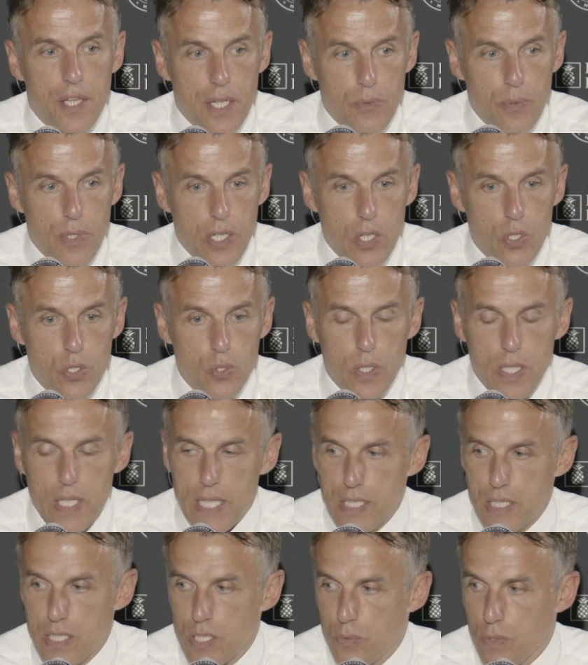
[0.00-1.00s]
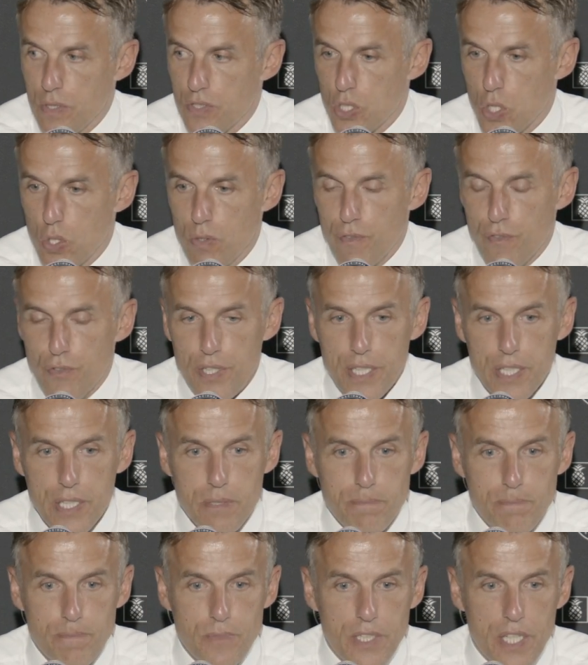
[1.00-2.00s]
we go to Atlanta with total
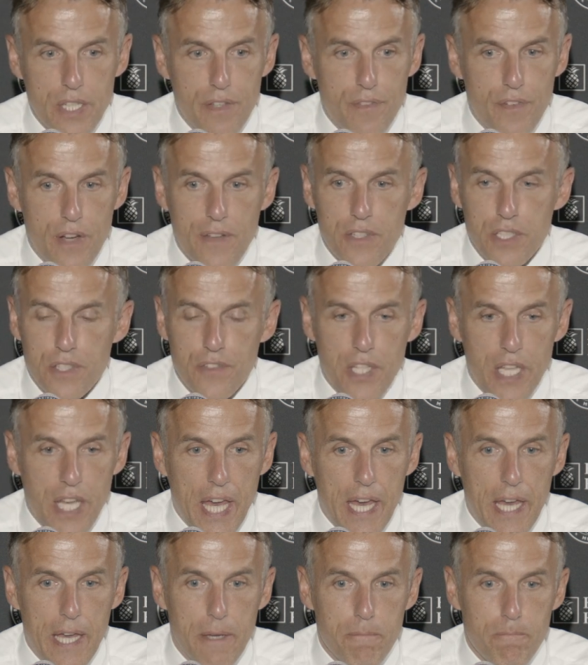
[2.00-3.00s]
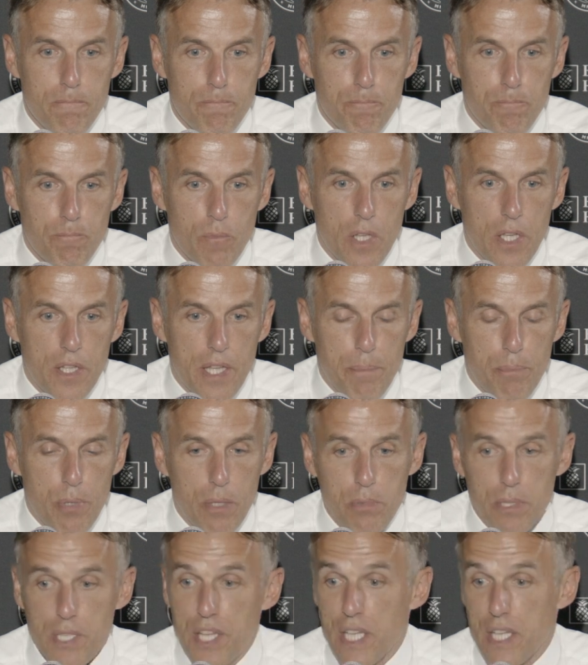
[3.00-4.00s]
freedom. They're the favourites for the game. They
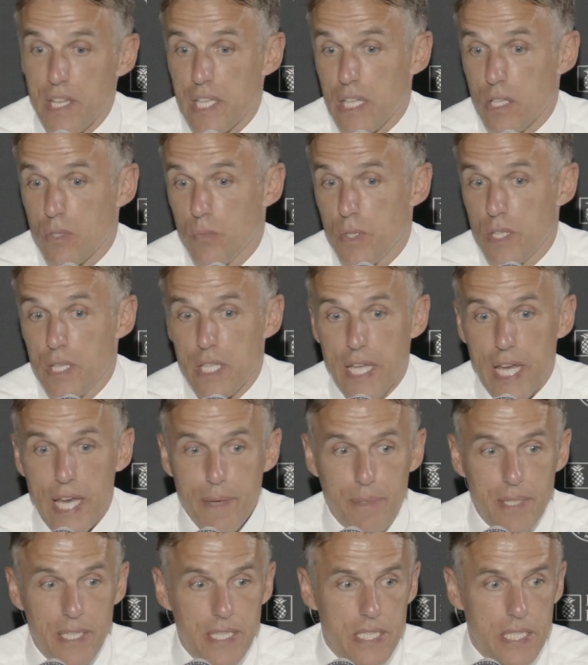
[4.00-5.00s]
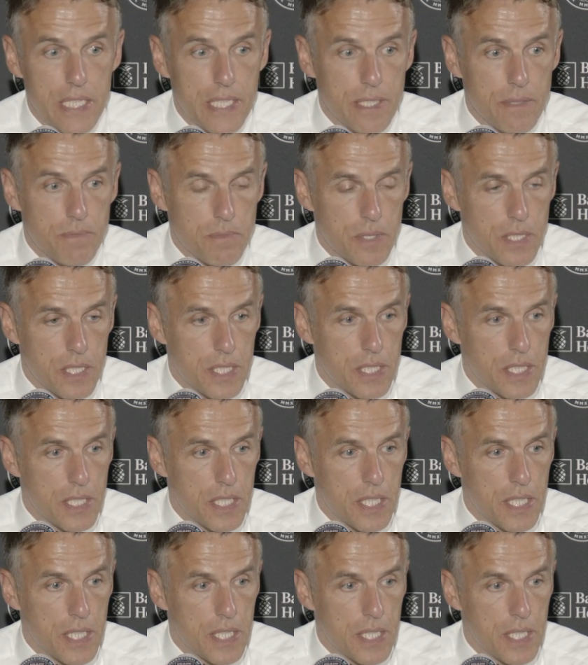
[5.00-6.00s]
probably think they can win the game easily,
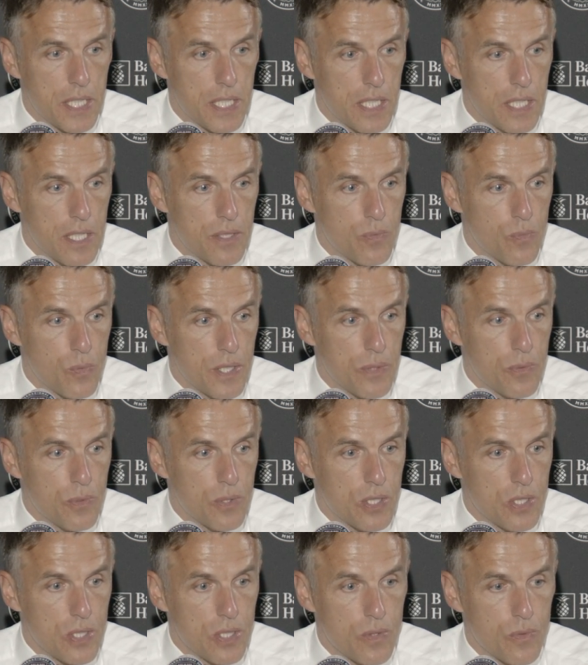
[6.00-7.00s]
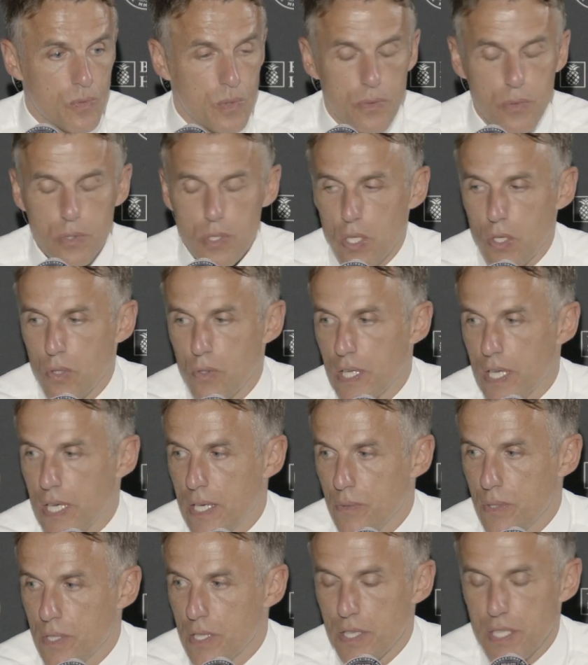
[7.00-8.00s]
and we will go there
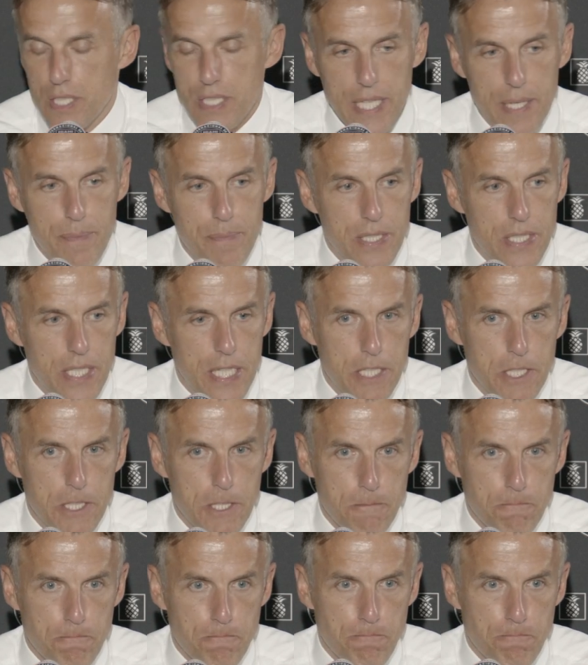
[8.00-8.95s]
with the same mentality.